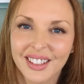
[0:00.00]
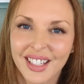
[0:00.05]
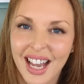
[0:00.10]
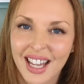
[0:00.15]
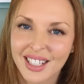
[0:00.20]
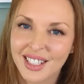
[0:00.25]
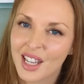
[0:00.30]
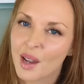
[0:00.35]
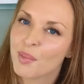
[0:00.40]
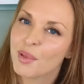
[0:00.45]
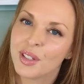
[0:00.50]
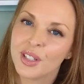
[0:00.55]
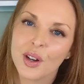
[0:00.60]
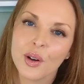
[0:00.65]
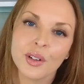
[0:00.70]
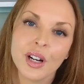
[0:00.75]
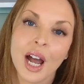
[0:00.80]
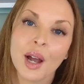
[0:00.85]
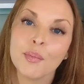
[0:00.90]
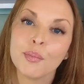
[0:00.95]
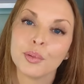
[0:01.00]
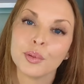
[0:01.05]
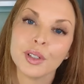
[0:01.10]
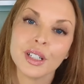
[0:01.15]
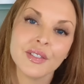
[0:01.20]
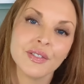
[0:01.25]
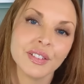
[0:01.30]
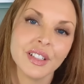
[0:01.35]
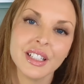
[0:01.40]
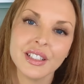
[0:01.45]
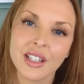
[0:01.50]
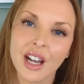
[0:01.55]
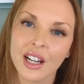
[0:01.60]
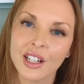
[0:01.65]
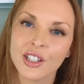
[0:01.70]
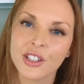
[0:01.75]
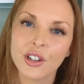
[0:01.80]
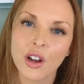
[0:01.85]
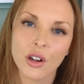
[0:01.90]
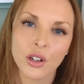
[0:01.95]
the last episode, I briefly touched